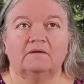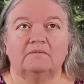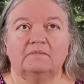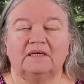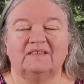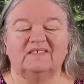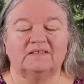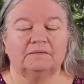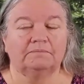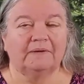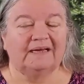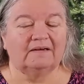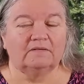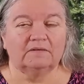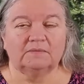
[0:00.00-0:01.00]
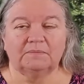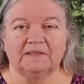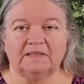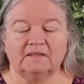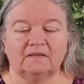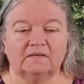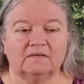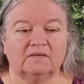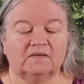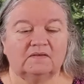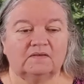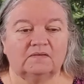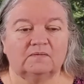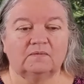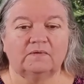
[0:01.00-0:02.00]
my spouse because